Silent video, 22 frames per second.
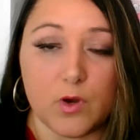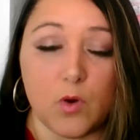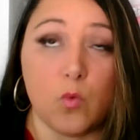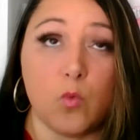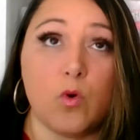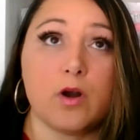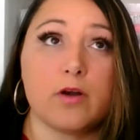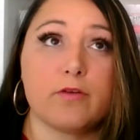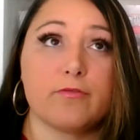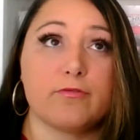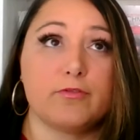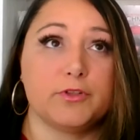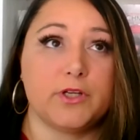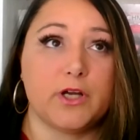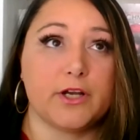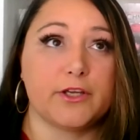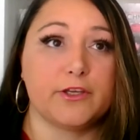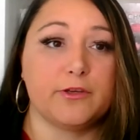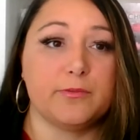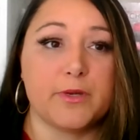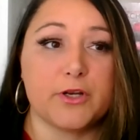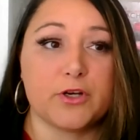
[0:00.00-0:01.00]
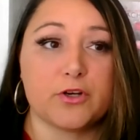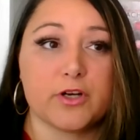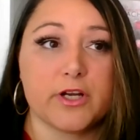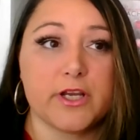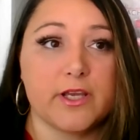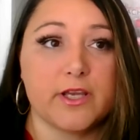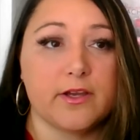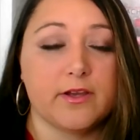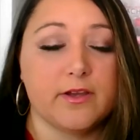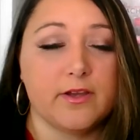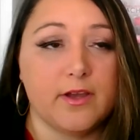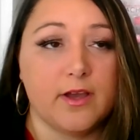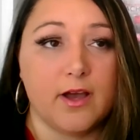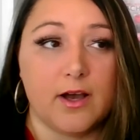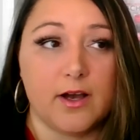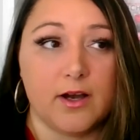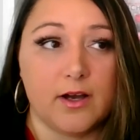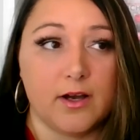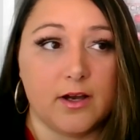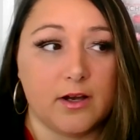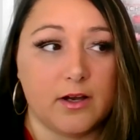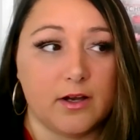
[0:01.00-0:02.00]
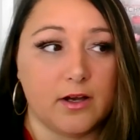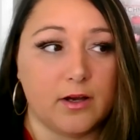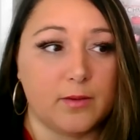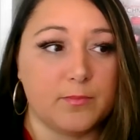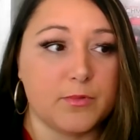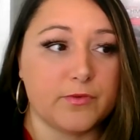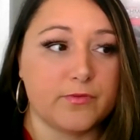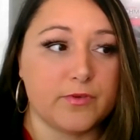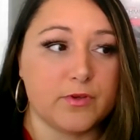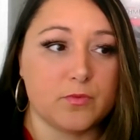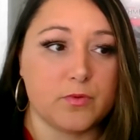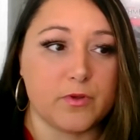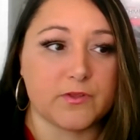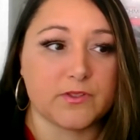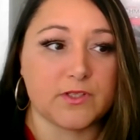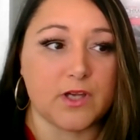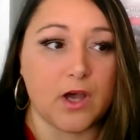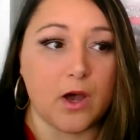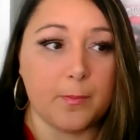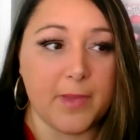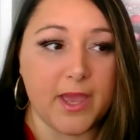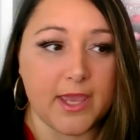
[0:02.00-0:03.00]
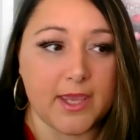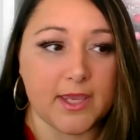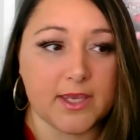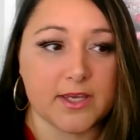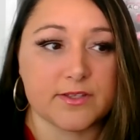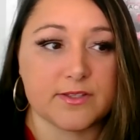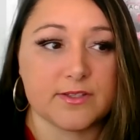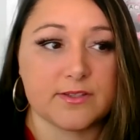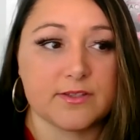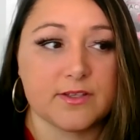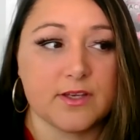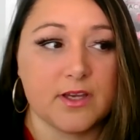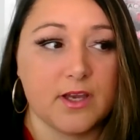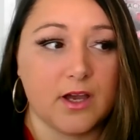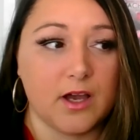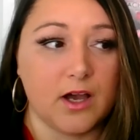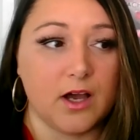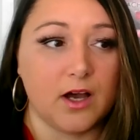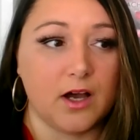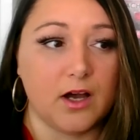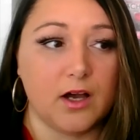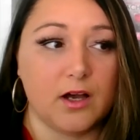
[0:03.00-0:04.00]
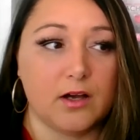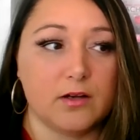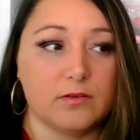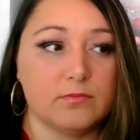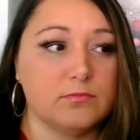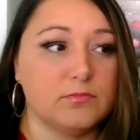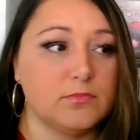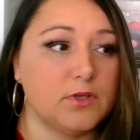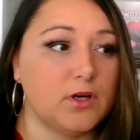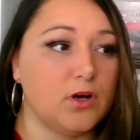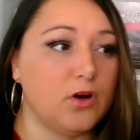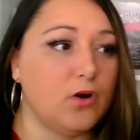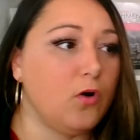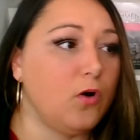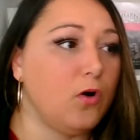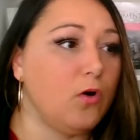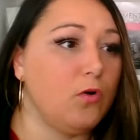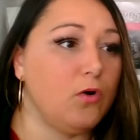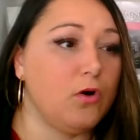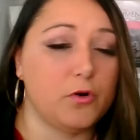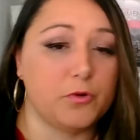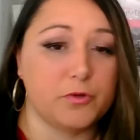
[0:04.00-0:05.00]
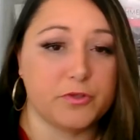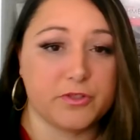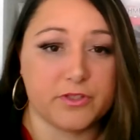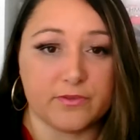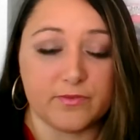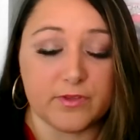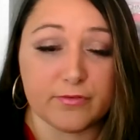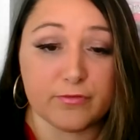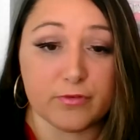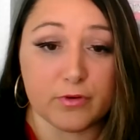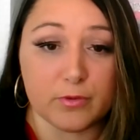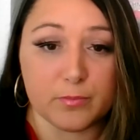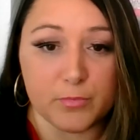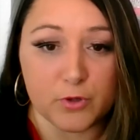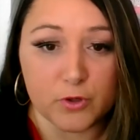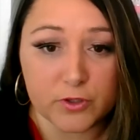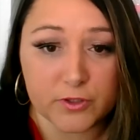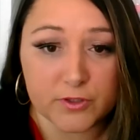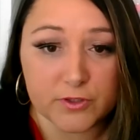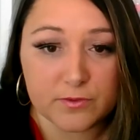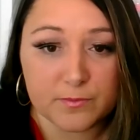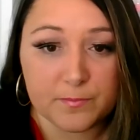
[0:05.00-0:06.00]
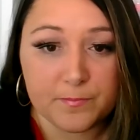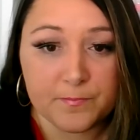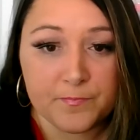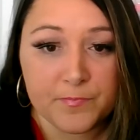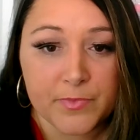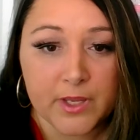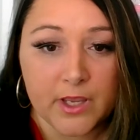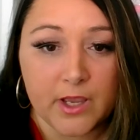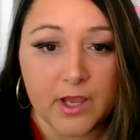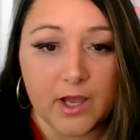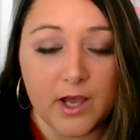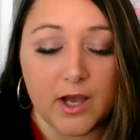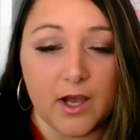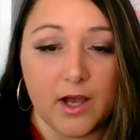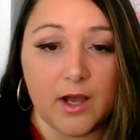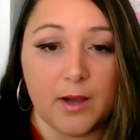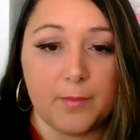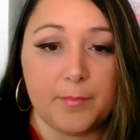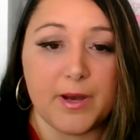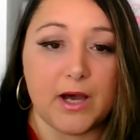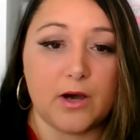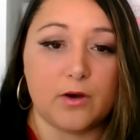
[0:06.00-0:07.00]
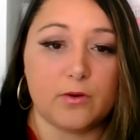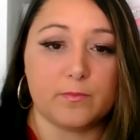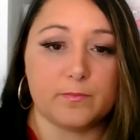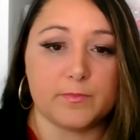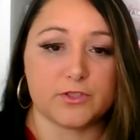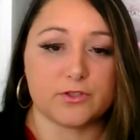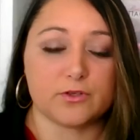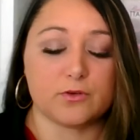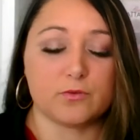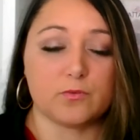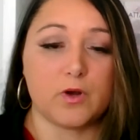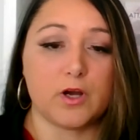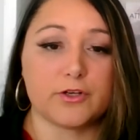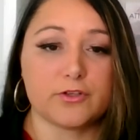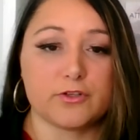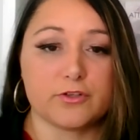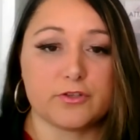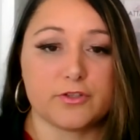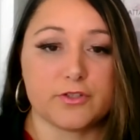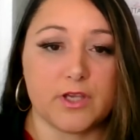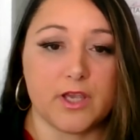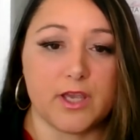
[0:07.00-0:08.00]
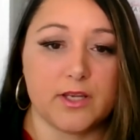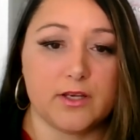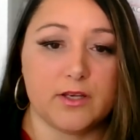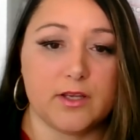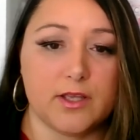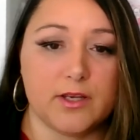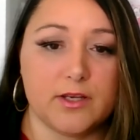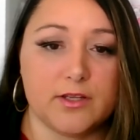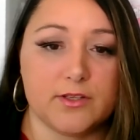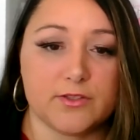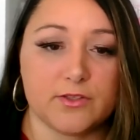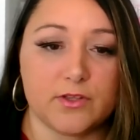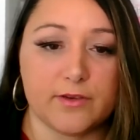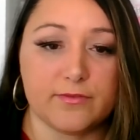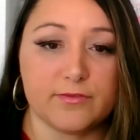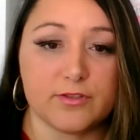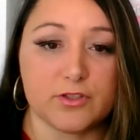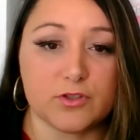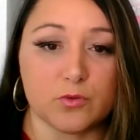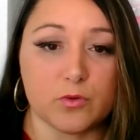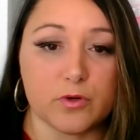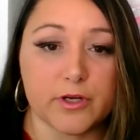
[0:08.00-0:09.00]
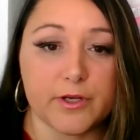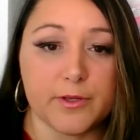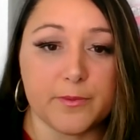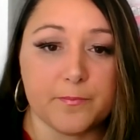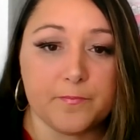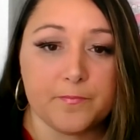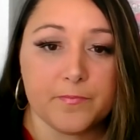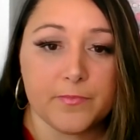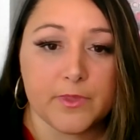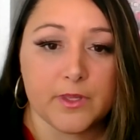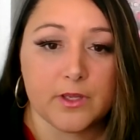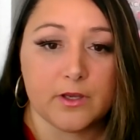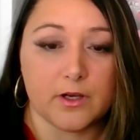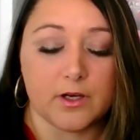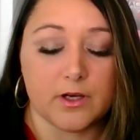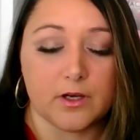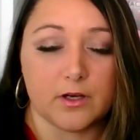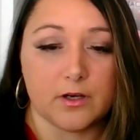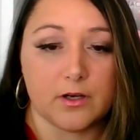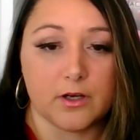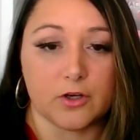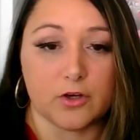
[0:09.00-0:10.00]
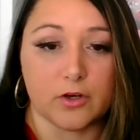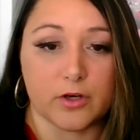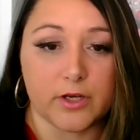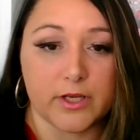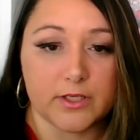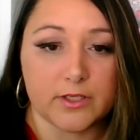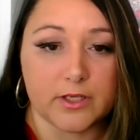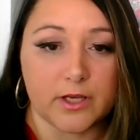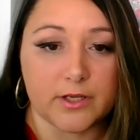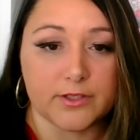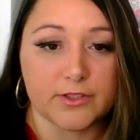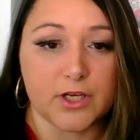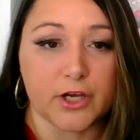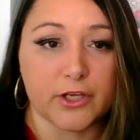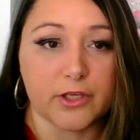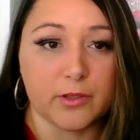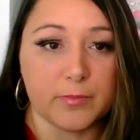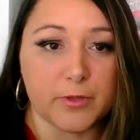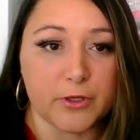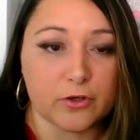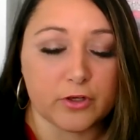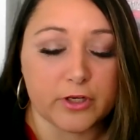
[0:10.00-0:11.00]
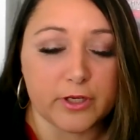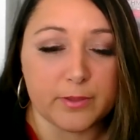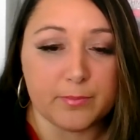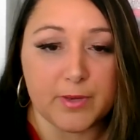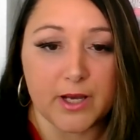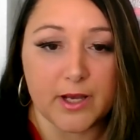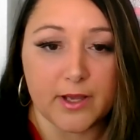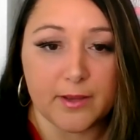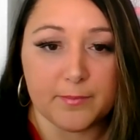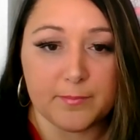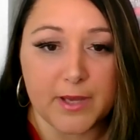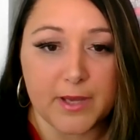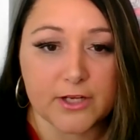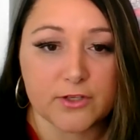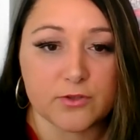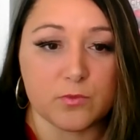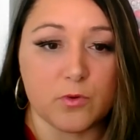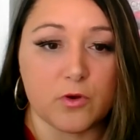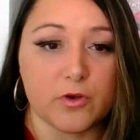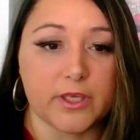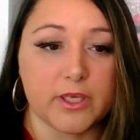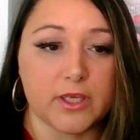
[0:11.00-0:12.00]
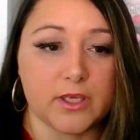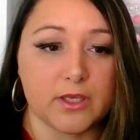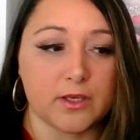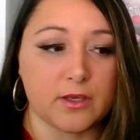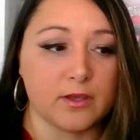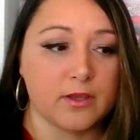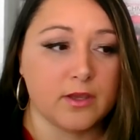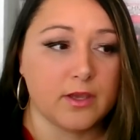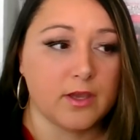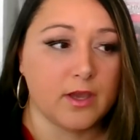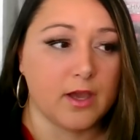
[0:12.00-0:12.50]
a wonderful documentary, a movie with Tom Hanks, a whole host of different books about Mr. Rogers and his life story, a great documentary by Maxwell King,